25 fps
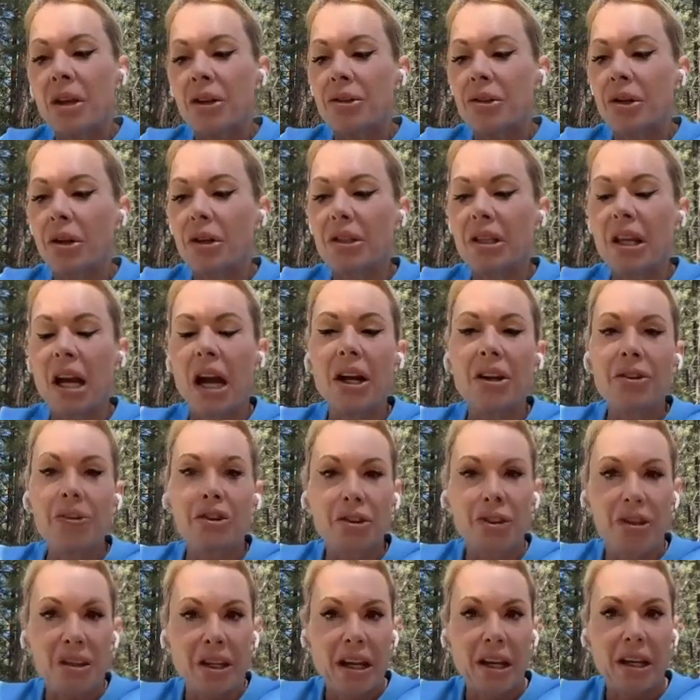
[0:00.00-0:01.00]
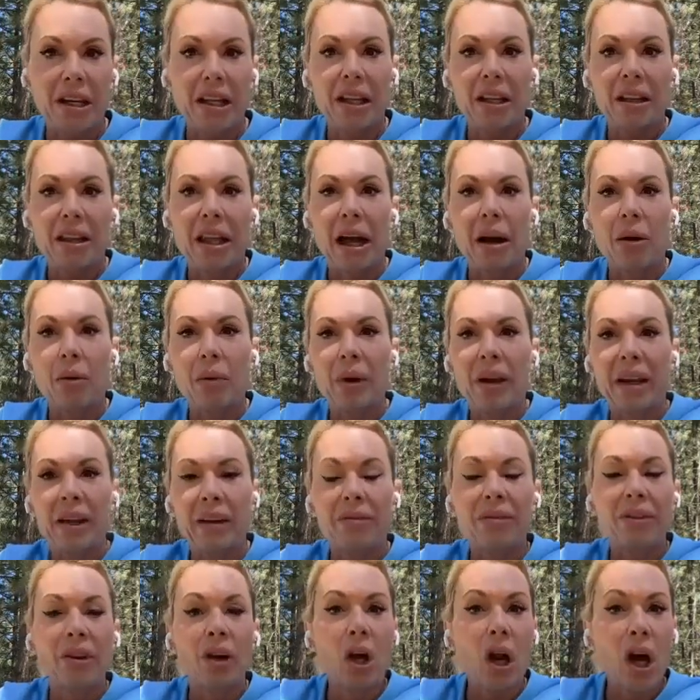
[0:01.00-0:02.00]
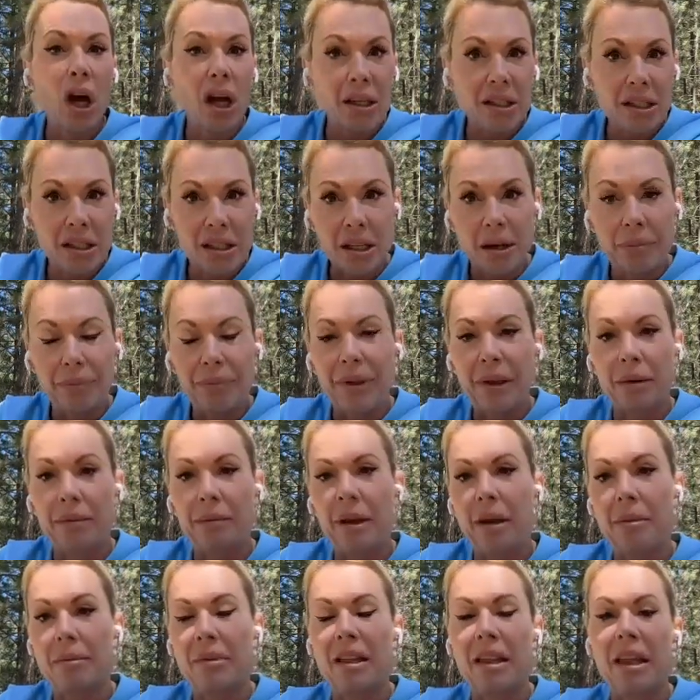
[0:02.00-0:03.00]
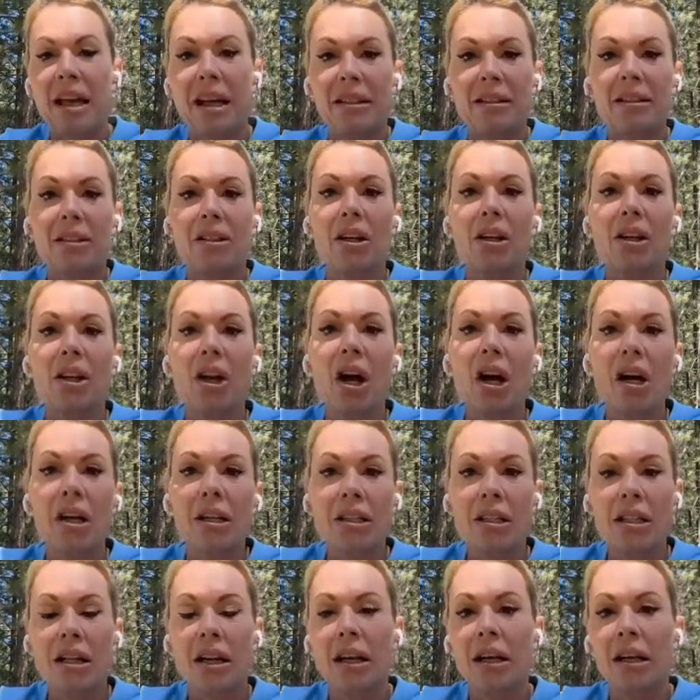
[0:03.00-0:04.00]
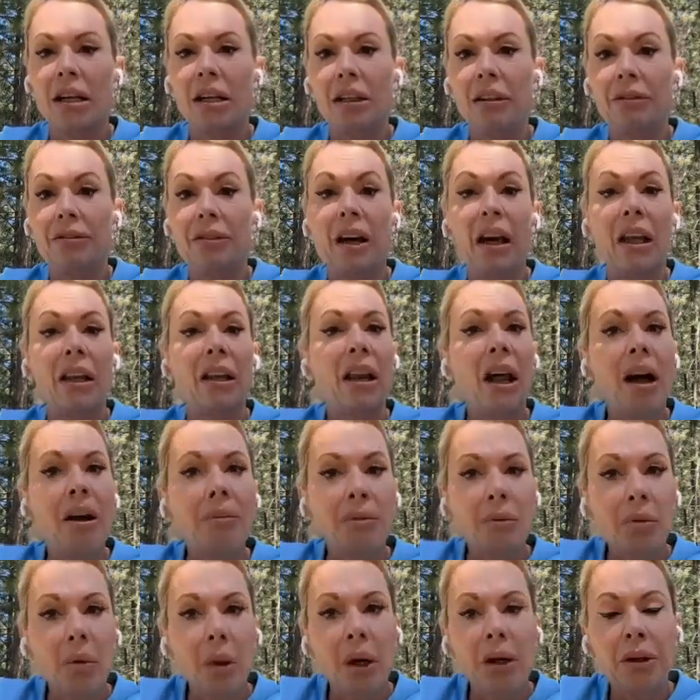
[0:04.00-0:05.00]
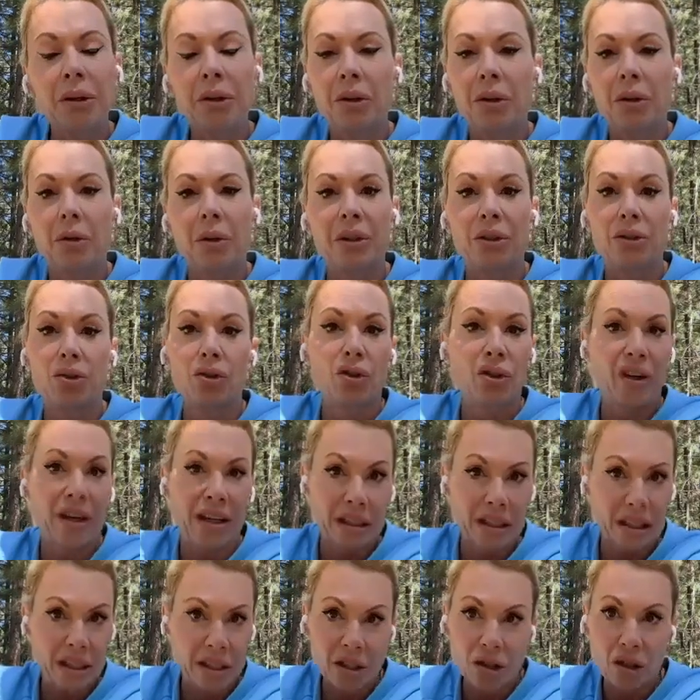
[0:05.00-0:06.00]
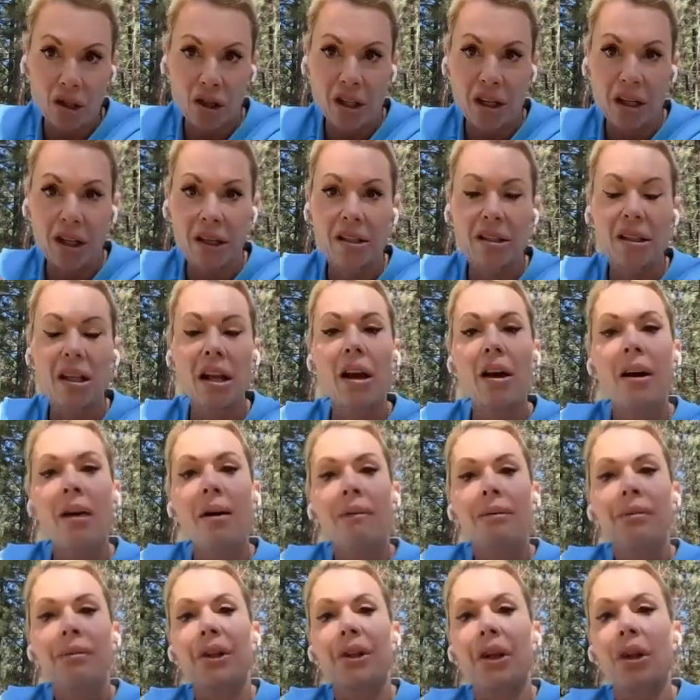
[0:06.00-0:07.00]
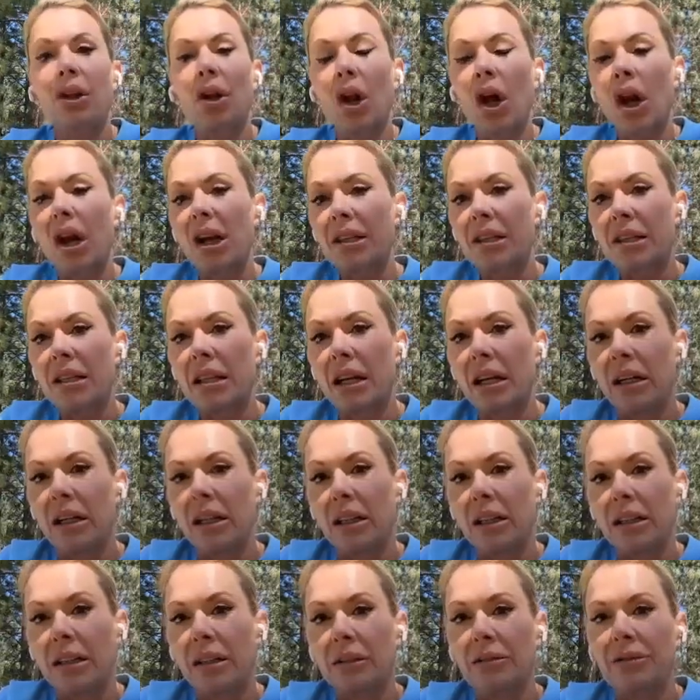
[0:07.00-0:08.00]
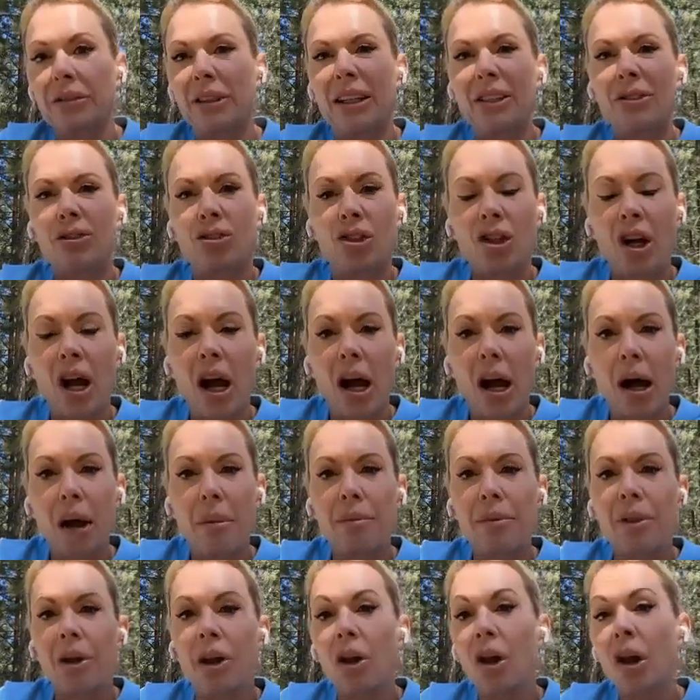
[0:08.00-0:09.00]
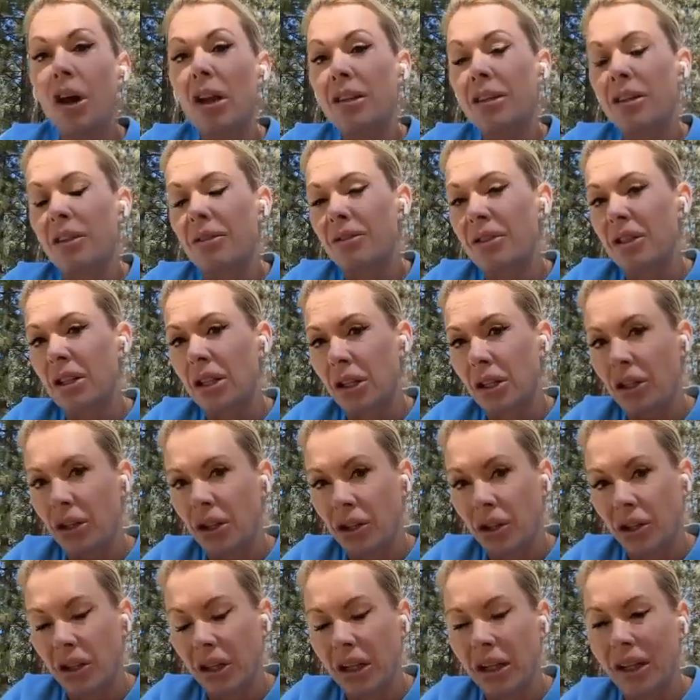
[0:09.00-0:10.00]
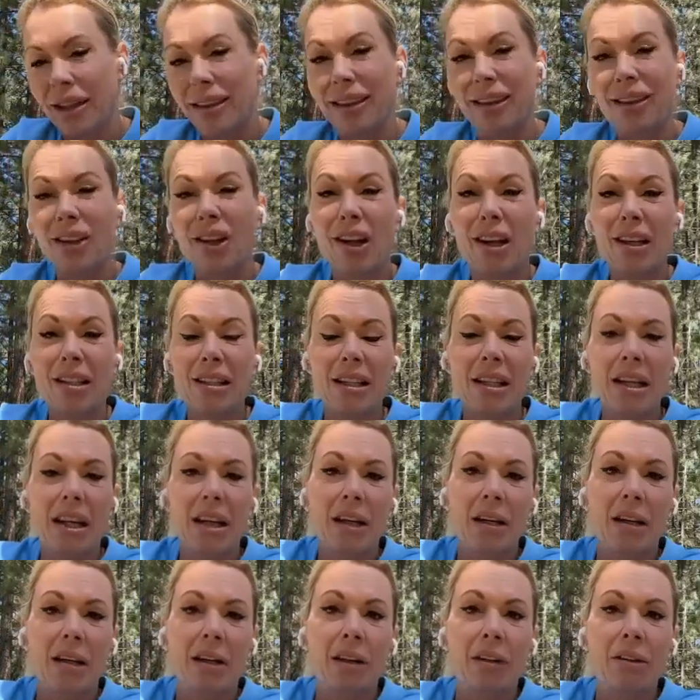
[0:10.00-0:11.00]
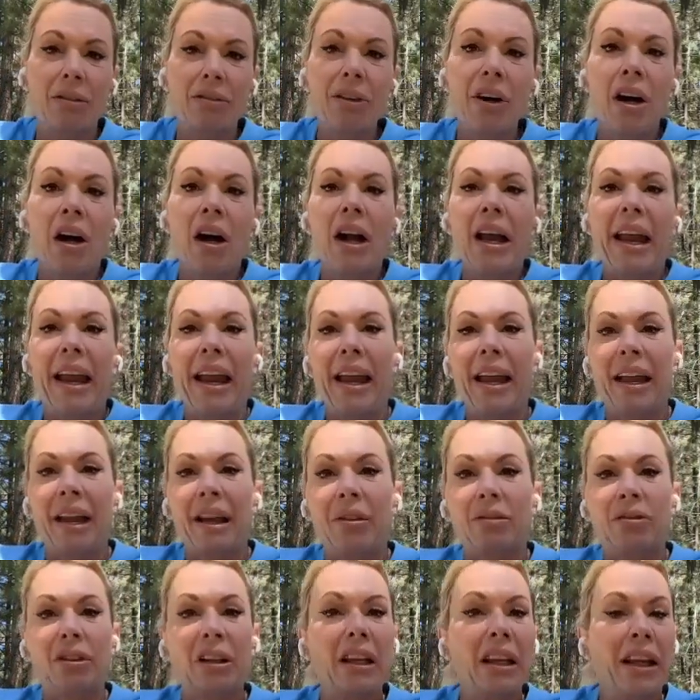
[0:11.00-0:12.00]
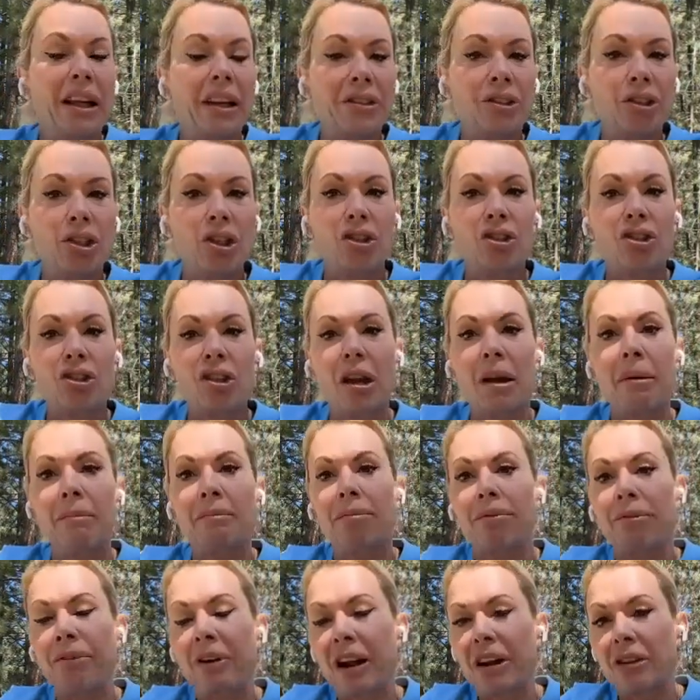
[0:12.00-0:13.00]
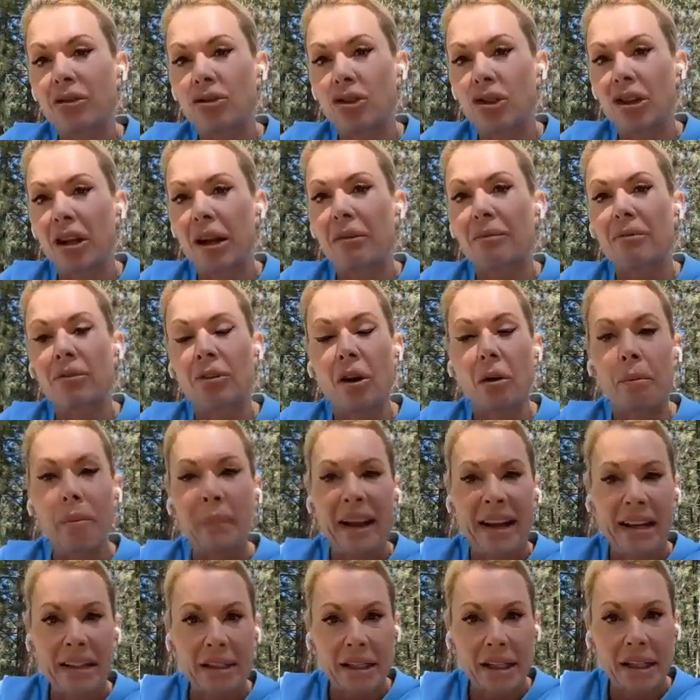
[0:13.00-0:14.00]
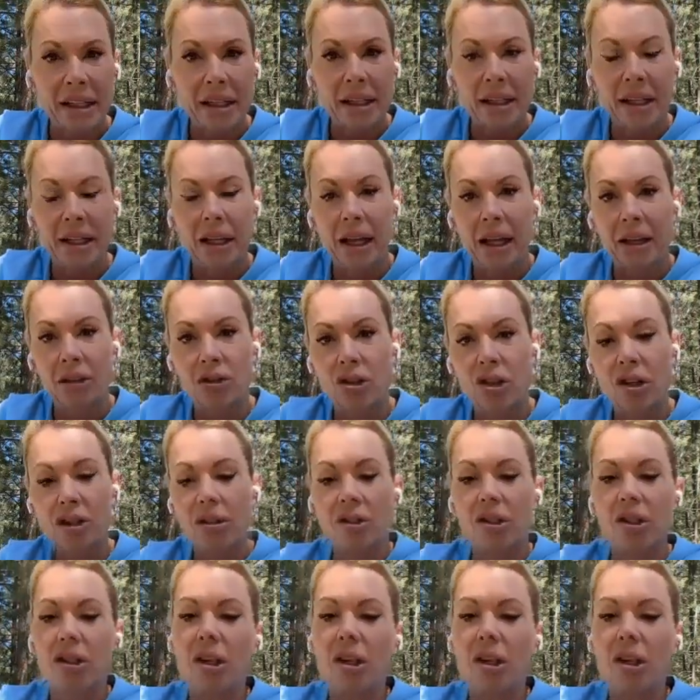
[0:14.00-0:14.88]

So it's understanding that we've lost something. Maybe that's the loss of a loved one who has transitioned, the loss of a job, the loss of security, the loss of a relationship, friendship, romantic connection.